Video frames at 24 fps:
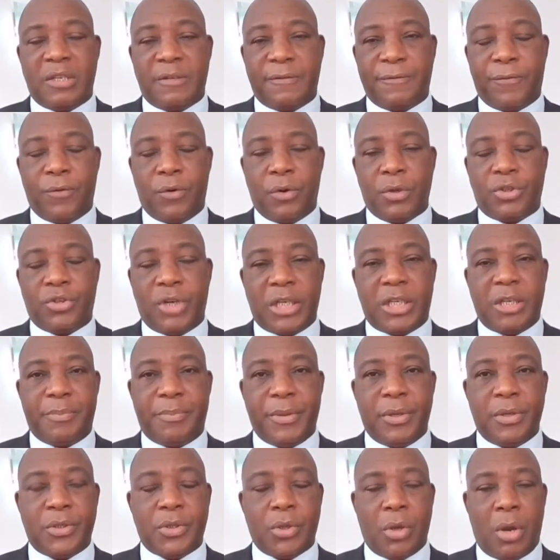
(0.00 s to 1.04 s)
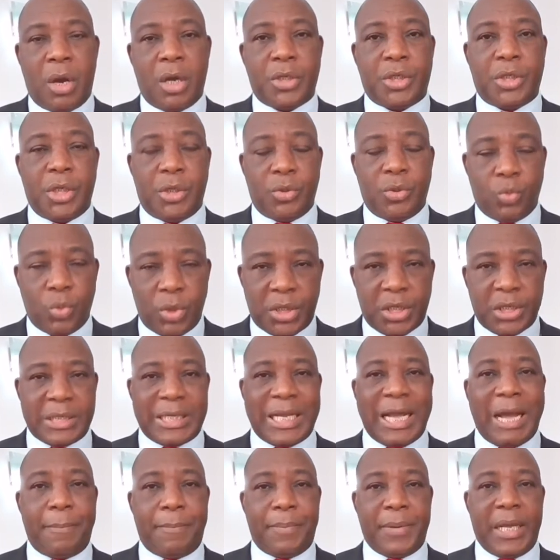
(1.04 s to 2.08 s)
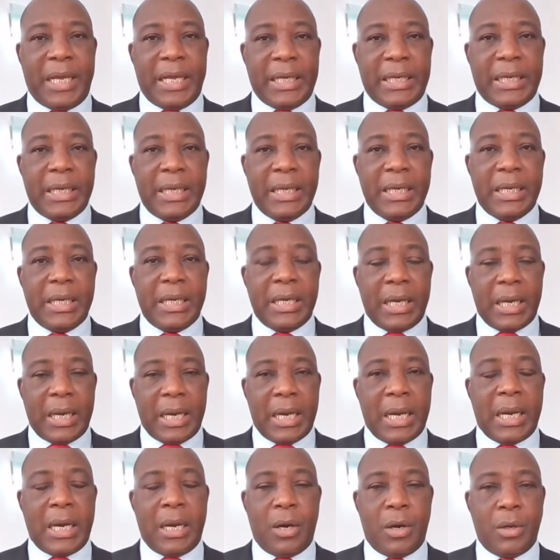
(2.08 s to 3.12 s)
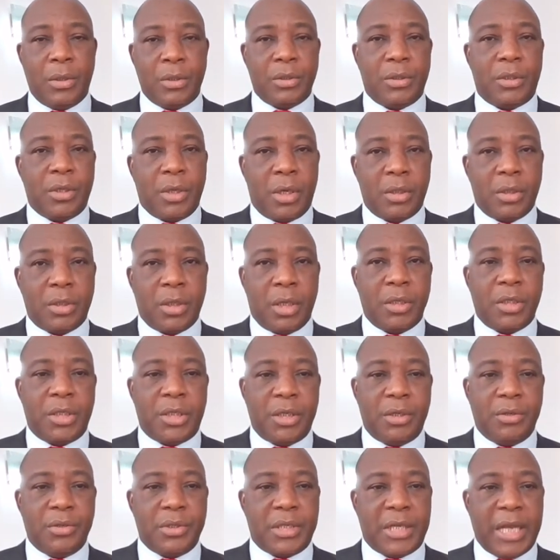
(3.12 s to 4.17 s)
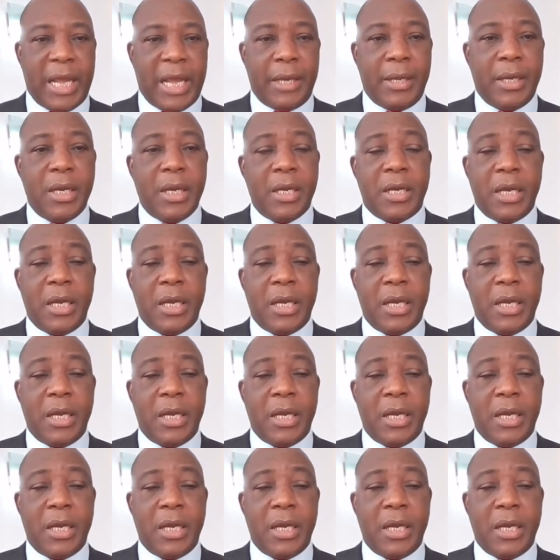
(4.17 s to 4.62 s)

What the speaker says: for Treasury bills auction, which is happening on Tuesday.